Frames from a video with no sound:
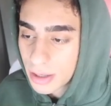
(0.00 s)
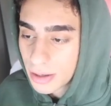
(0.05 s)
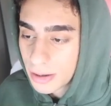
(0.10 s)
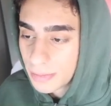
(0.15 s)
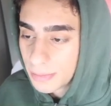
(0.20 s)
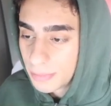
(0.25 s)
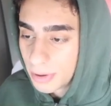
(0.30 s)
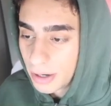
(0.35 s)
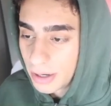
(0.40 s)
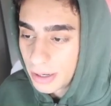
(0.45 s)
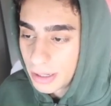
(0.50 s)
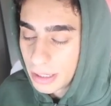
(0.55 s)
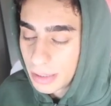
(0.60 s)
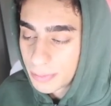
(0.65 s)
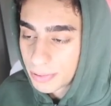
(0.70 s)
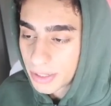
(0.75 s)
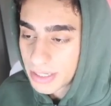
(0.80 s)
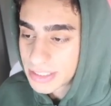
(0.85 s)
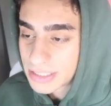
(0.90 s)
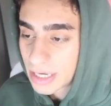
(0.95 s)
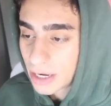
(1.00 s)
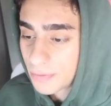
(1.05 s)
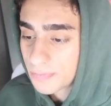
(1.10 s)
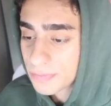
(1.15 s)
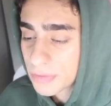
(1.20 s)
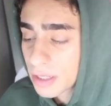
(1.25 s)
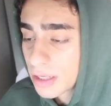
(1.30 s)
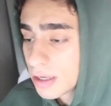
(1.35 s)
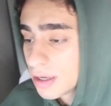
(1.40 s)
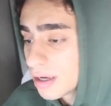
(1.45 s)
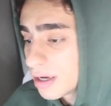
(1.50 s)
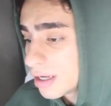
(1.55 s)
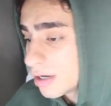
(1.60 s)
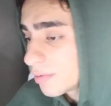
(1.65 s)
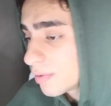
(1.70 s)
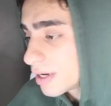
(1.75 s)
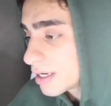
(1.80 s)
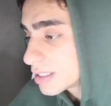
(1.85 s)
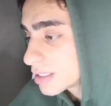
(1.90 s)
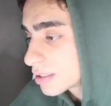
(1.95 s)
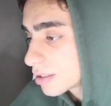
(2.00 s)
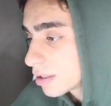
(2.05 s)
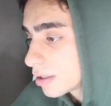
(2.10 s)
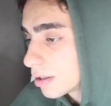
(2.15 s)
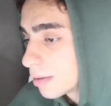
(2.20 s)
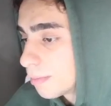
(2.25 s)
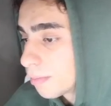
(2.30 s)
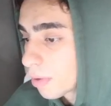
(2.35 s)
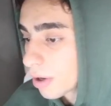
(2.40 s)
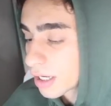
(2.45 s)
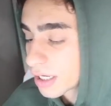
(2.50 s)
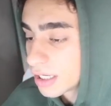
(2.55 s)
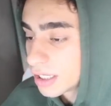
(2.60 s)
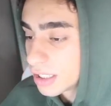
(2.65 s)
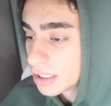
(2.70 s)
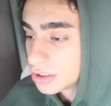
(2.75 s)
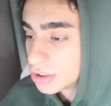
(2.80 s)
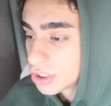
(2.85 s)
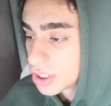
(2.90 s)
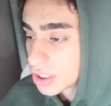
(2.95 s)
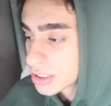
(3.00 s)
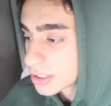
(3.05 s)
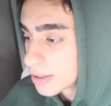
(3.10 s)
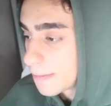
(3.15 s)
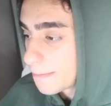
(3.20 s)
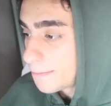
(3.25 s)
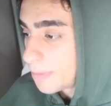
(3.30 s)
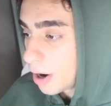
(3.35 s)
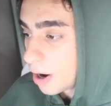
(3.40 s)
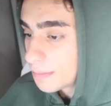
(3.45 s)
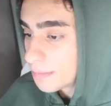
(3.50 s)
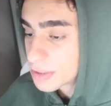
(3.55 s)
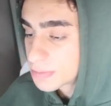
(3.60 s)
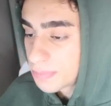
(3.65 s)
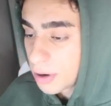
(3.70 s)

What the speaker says: but it plays out. Anyways, market just pumps,